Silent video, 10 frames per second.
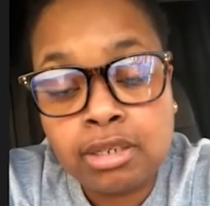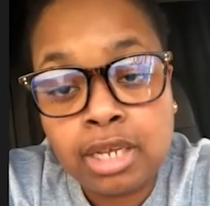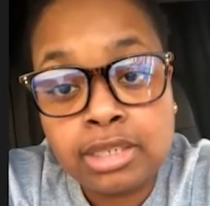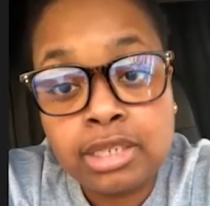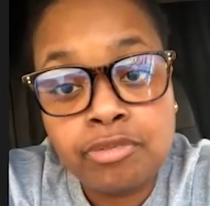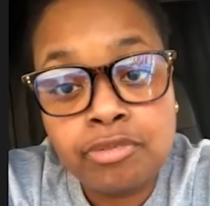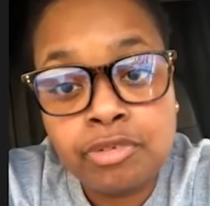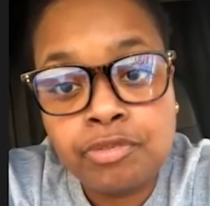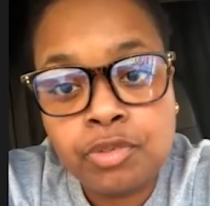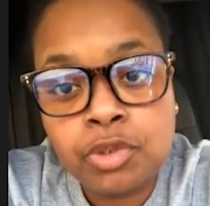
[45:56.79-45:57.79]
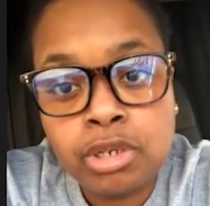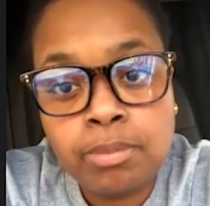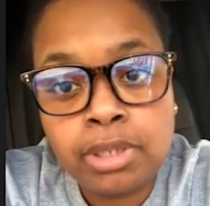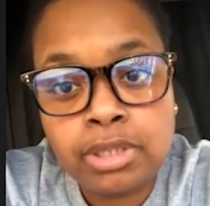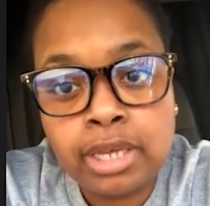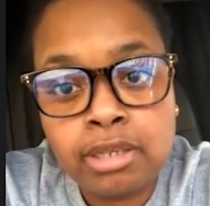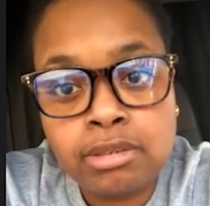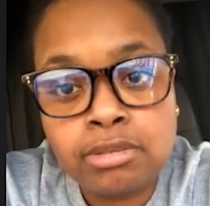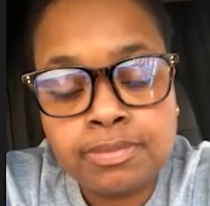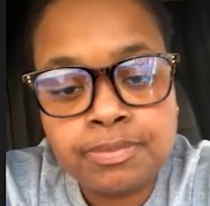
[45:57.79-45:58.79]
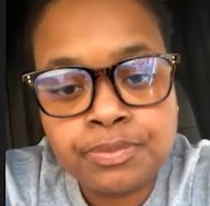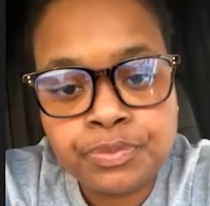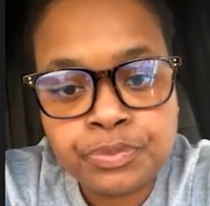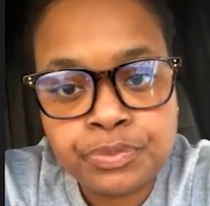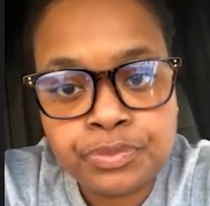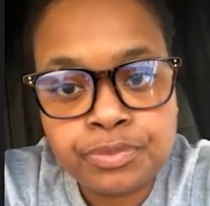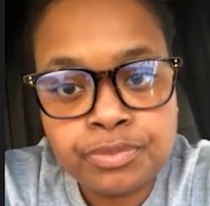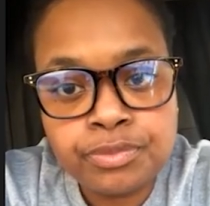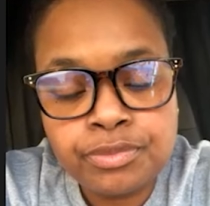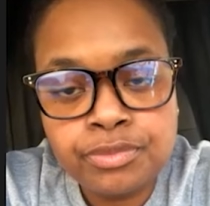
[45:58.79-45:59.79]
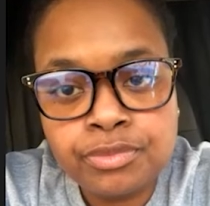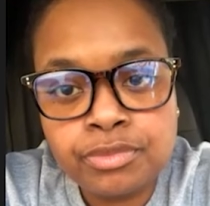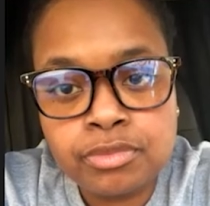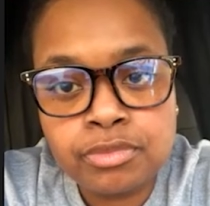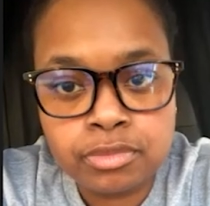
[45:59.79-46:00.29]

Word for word: I mm-hmm. definitely feel good about that you now you